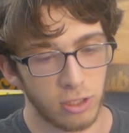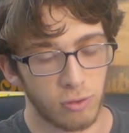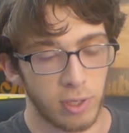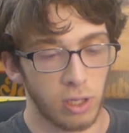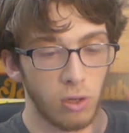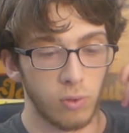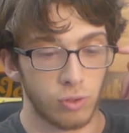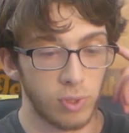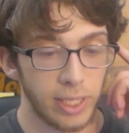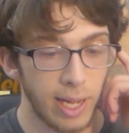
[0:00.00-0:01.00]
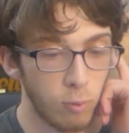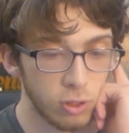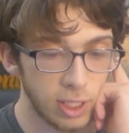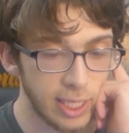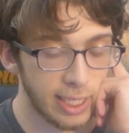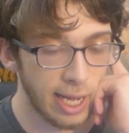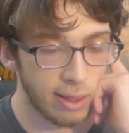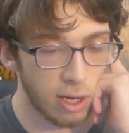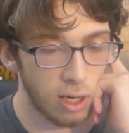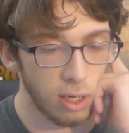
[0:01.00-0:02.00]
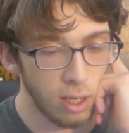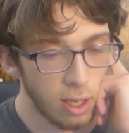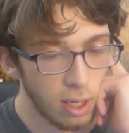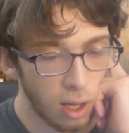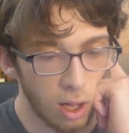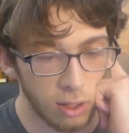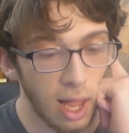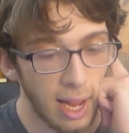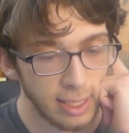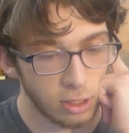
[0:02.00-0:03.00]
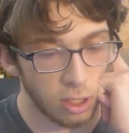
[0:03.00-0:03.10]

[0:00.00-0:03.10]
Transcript: Cerundolo was really able to dictate there a lot.